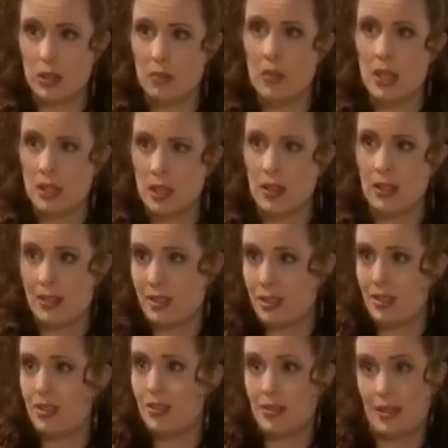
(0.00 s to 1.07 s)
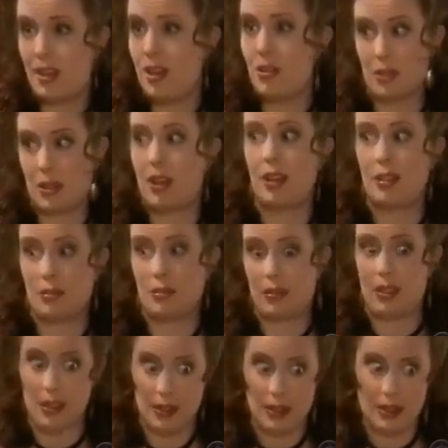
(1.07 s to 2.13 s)
looks at me as a little sister? No, I
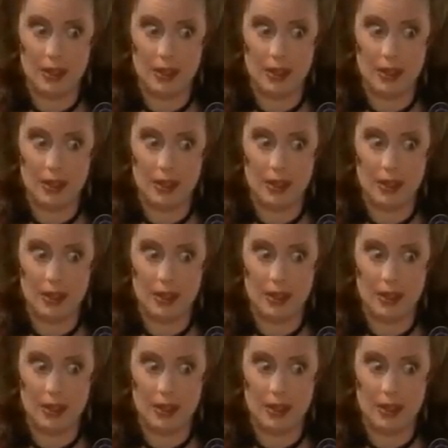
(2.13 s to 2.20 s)
don't think